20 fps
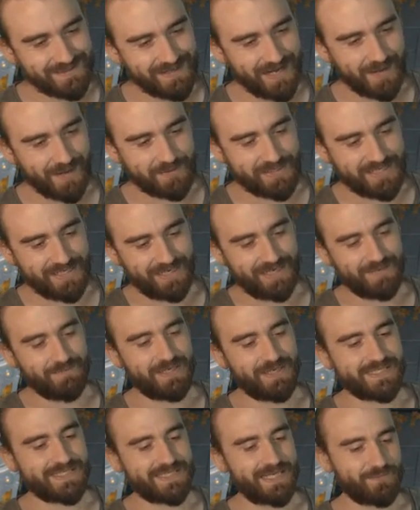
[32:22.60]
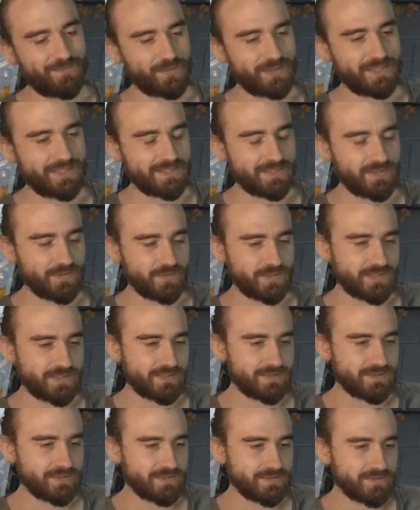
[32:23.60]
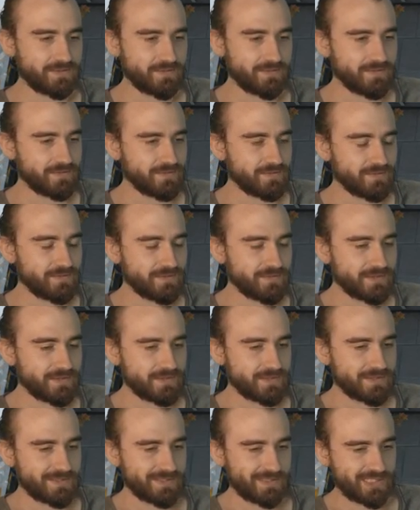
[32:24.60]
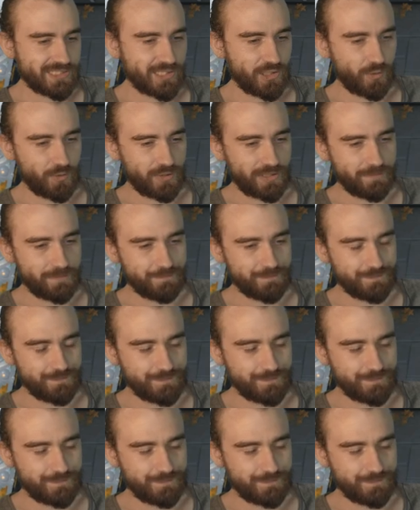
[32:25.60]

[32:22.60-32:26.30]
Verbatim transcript: I'm killing myself with these jokes. Slowly.